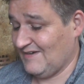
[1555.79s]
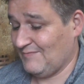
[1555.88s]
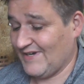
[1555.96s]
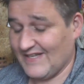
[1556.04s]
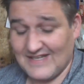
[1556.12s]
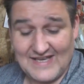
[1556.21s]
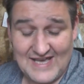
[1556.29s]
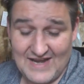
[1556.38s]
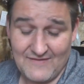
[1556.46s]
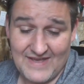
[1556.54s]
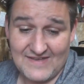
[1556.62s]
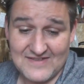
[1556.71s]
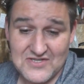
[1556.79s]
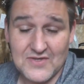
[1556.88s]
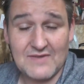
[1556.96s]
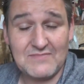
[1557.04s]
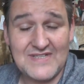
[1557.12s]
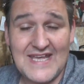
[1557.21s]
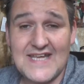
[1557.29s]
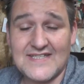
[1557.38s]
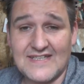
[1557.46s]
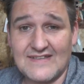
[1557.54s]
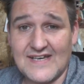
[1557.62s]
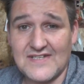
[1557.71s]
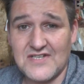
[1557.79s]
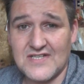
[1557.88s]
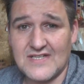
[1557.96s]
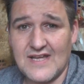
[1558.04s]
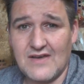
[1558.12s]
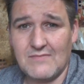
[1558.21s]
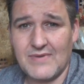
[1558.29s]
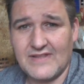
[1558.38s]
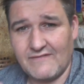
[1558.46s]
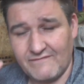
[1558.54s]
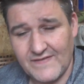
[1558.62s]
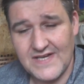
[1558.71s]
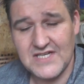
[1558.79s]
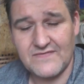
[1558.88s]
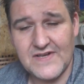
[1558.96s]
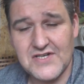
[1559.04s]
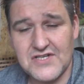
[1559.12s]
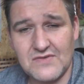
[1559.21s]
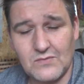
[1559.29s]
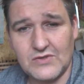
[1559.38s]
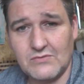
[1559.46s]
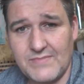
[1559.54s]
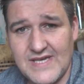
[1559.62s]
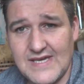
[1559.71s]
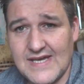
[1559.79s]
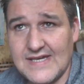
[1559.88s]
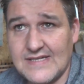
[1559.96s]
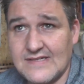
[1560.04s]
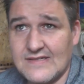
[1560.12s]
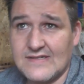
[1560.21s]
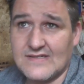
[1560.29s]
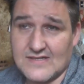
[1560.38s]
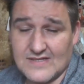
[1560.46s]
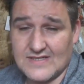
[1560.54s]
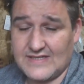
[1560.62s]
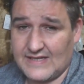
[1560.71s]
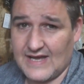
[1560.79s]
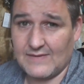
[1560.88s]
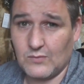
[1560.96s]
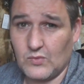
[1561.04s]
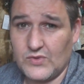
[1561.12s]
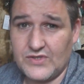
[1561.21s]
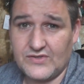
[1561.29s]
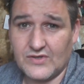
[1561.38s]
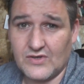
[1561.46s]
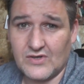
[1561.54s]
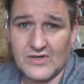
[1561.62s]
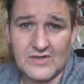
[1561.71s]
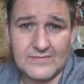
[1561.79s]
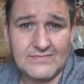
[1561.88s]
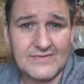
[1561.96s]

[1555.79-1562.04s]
But anyway, so I'm testing that just now. But the finished version will be in stab wood or